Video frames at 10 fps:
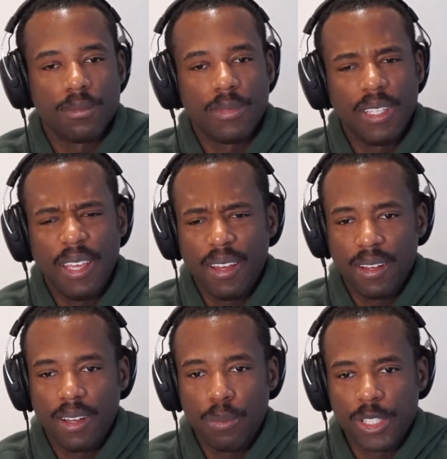yeah,
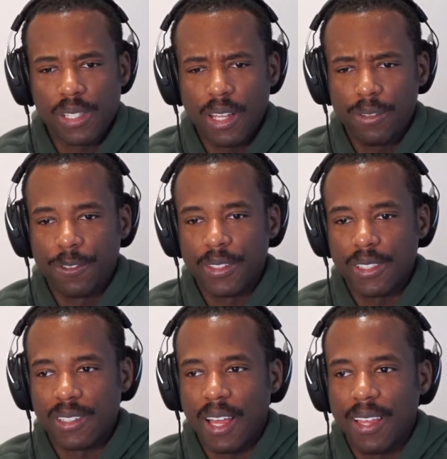I'm excited for
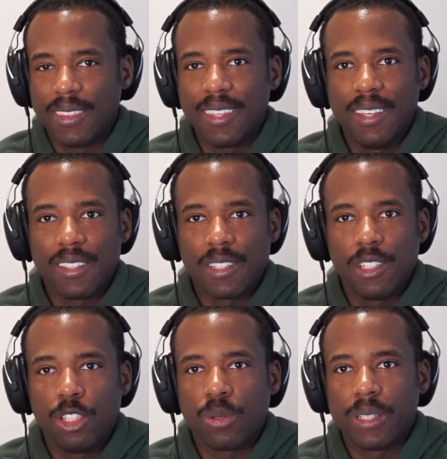this. I think it's
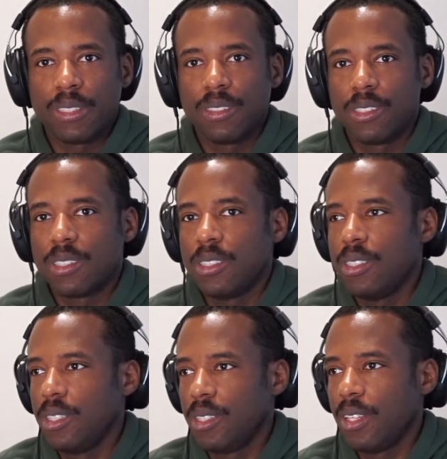interesting to
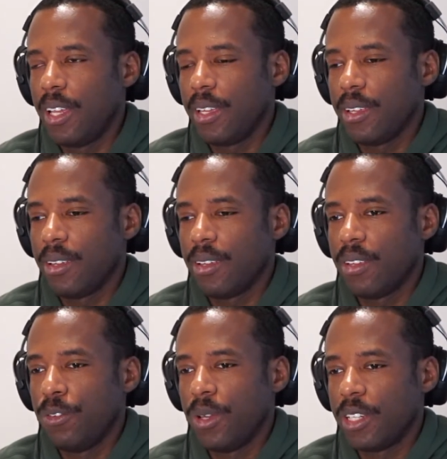see, like, if
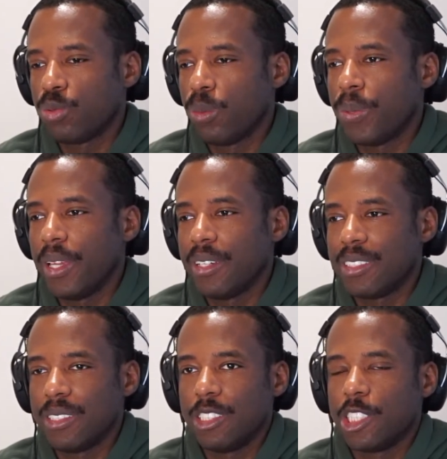you guys weren't paying
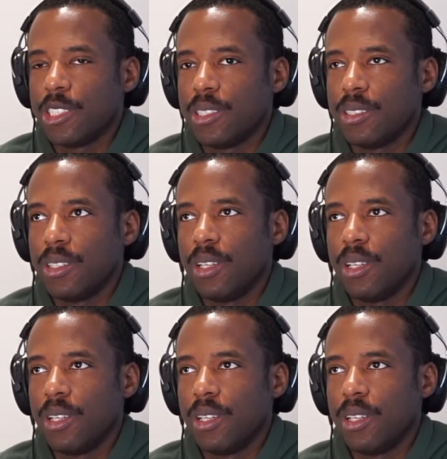attention,